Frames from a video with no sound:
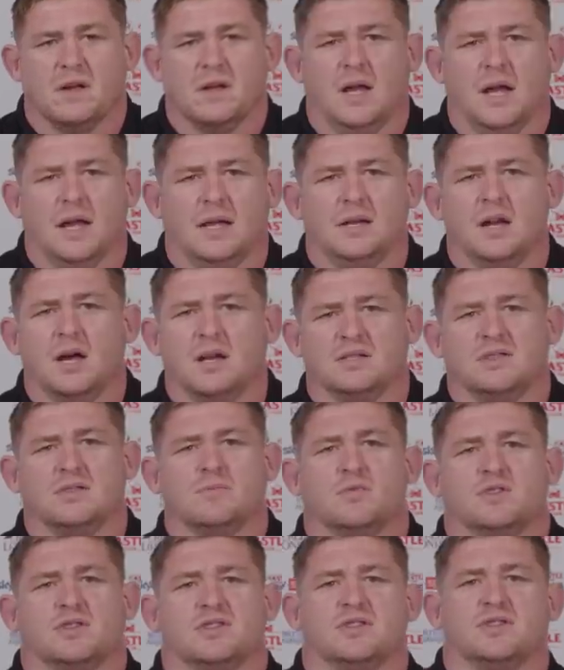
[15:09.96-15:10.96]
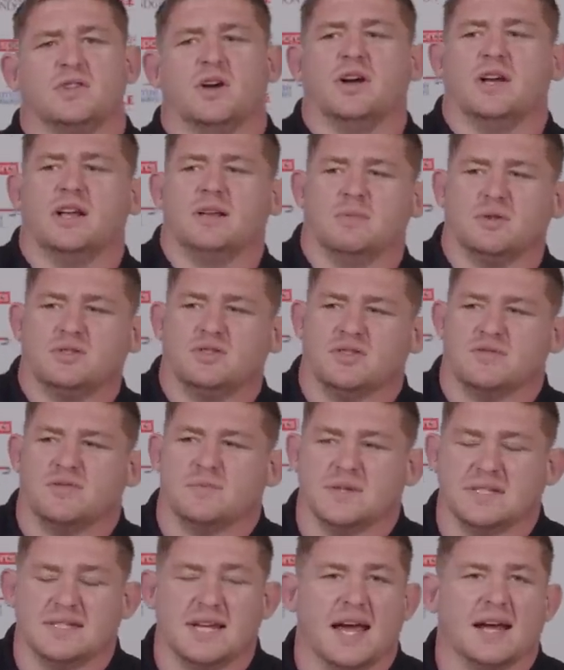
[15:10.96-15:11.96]
Uh, not so much style, but just
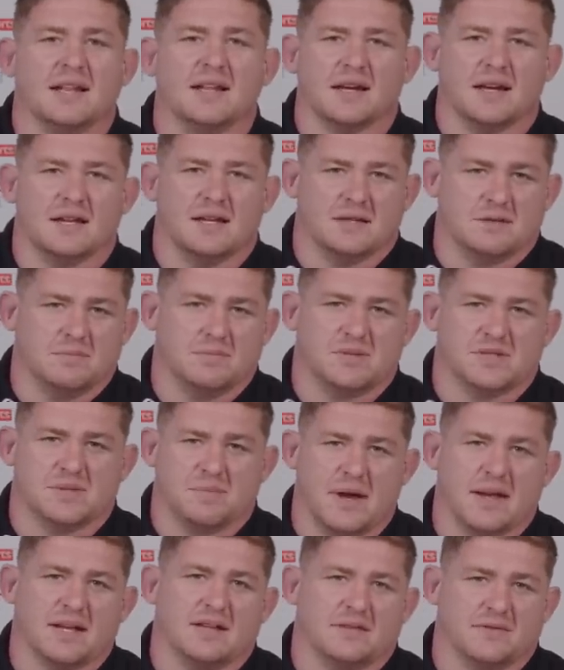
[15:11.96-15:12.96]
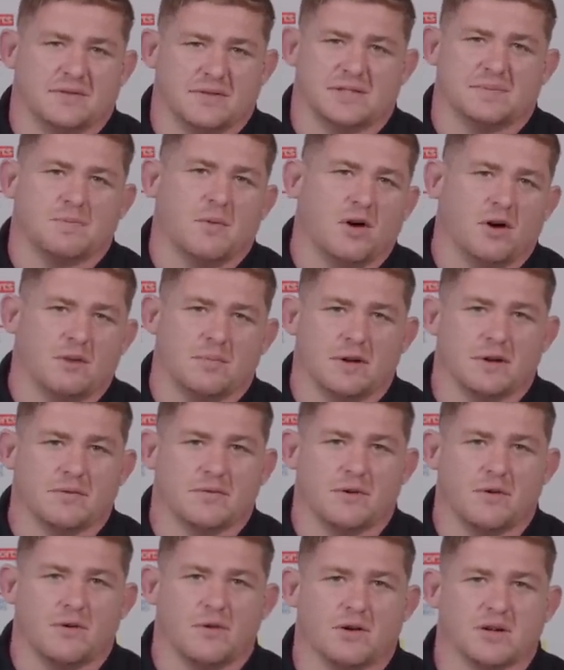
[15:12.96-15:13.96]
from a technical perspective, a small bit,
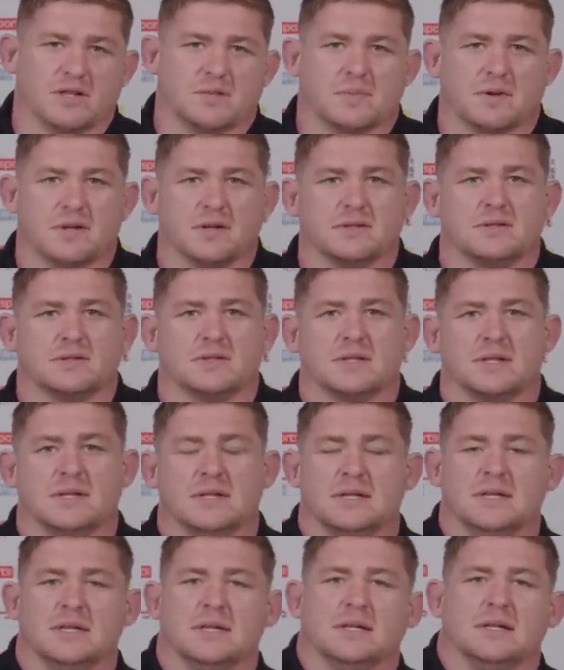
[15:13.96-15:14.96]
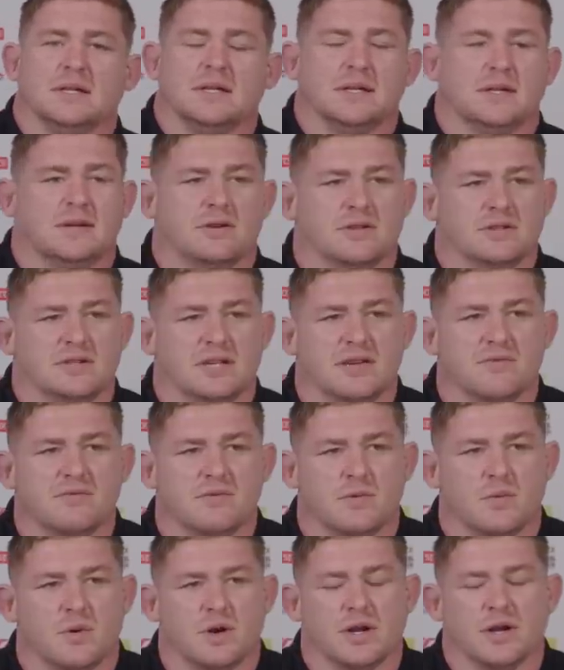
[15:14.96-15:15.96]
of course, because you know it's
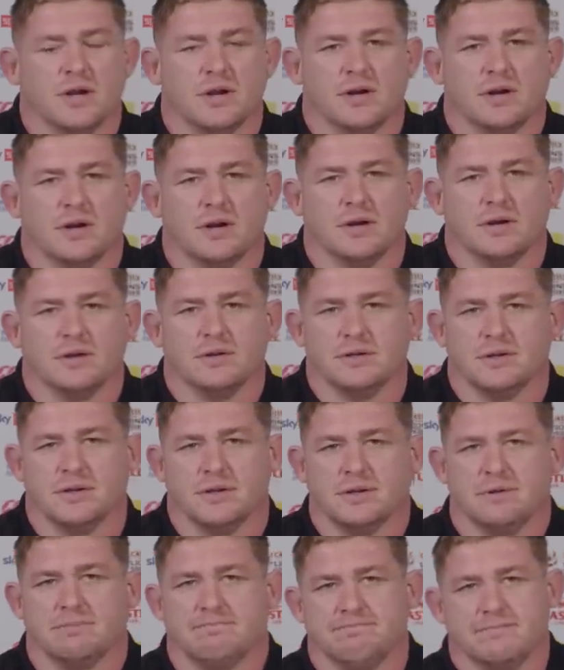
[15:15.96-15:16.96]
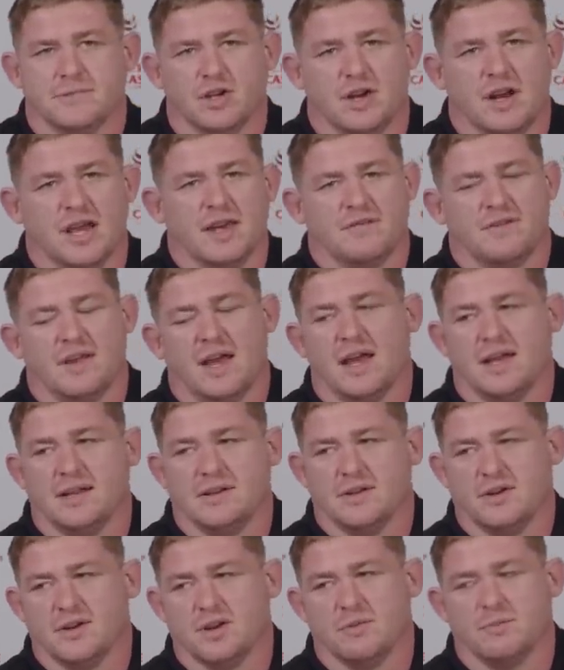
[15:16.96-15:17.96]
even where your your your left
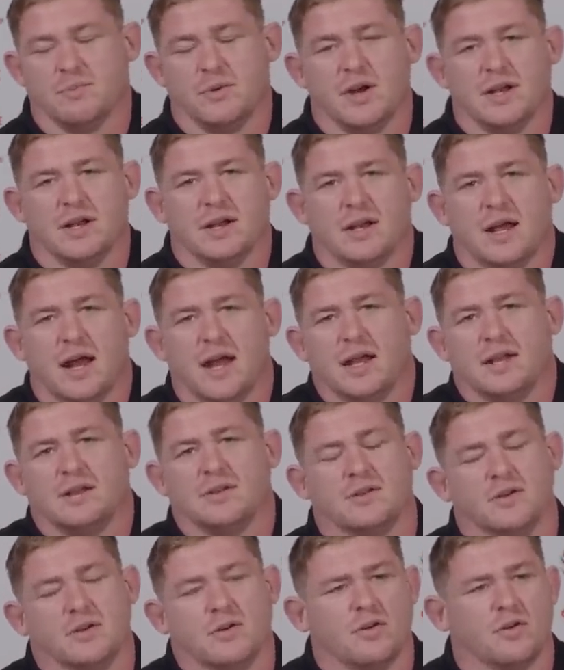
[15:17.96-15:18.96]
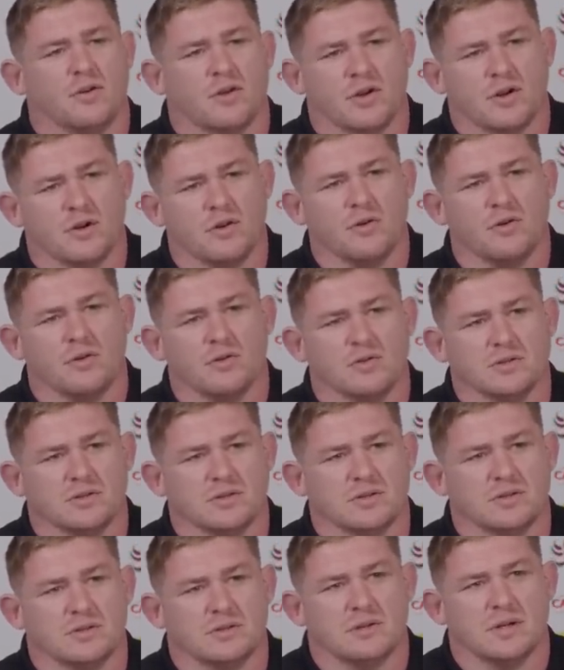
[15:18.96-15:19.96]
hand or your binding hand on the hooker
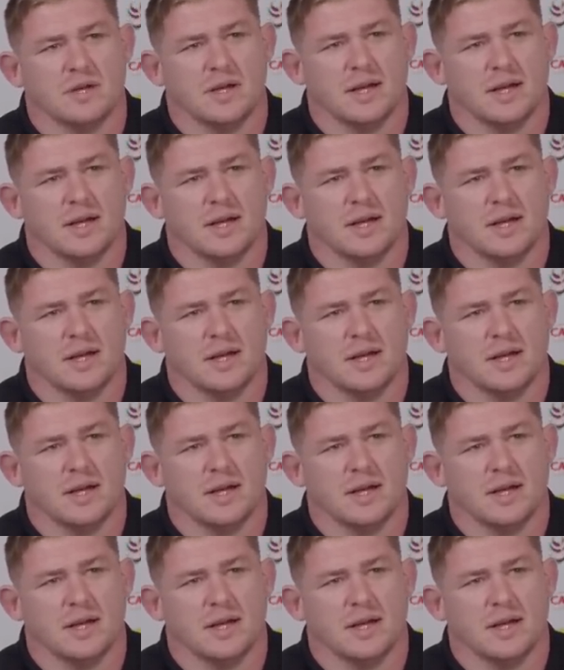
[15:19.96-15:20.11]
goes.